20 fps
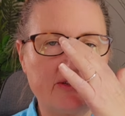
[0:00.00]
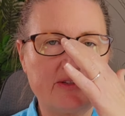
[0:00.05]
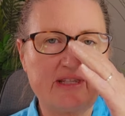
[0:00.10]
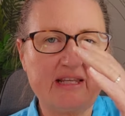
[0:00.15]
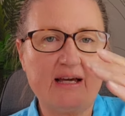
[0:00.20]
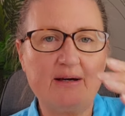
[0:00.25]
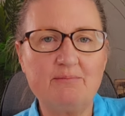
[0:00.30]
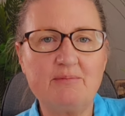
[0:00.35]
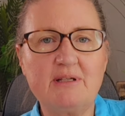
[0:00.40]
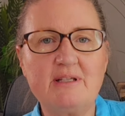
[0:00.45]

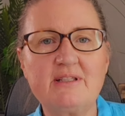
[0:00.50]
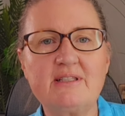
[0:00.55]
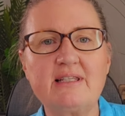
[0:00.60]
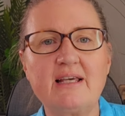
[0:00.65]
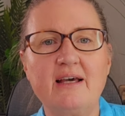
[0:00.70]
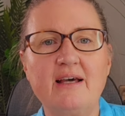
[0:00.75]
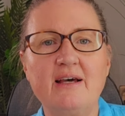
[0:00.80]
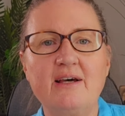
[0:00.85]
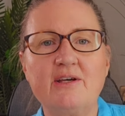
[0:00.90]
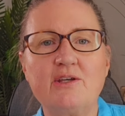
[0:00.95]
That means
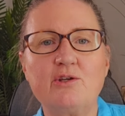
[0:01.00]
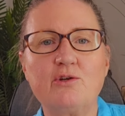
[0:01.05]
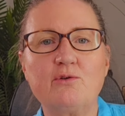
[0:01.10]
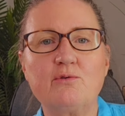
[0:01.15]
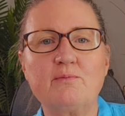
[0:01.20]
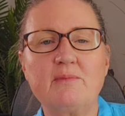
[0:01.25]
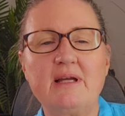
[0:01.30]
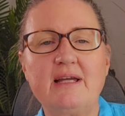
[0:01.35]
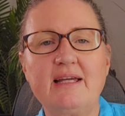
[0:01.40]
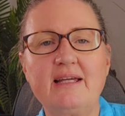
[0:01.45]
you're
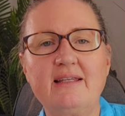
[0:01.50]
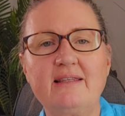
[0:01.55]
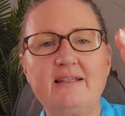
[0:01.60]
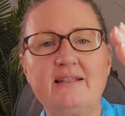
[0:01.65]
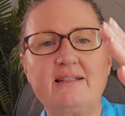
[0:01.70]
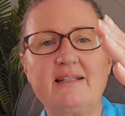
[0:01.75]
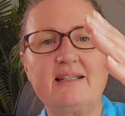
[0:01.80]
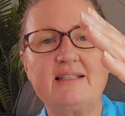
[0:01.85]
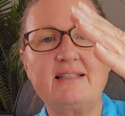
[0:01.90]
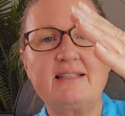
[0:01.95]
making the
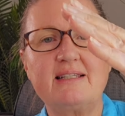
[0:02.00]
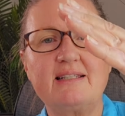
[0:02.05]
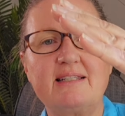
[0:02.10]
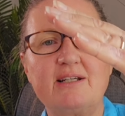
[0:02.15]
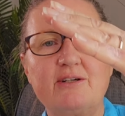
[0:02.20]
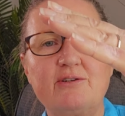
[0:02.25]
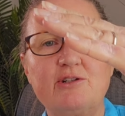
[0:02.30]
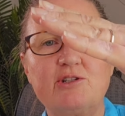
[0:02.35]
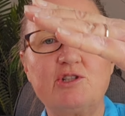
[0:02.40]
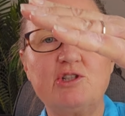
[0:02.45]

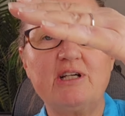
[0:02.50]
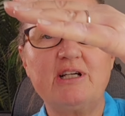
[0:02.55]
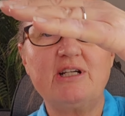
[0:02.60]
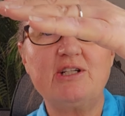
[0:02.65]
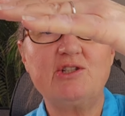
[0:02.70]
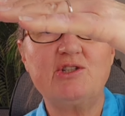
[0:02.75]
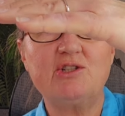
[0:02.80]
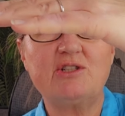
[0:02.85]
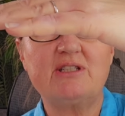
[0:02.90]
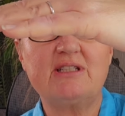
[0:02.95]
necessary
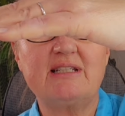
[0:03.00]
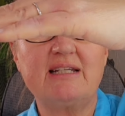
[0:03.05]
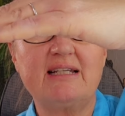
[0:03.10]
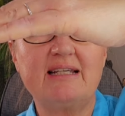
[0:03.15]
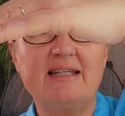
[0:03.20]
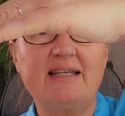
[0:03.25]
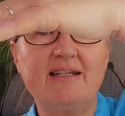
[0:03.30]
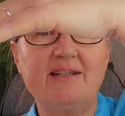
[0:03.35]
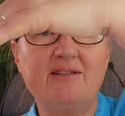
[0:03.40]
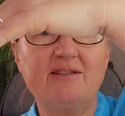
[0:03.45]
changes to
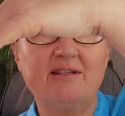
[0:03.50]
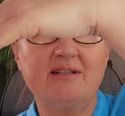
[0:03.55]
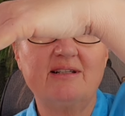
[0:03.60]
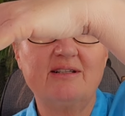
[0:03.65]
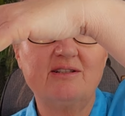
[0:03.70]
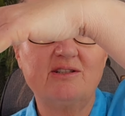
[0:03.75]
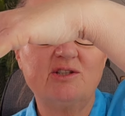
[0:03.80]
get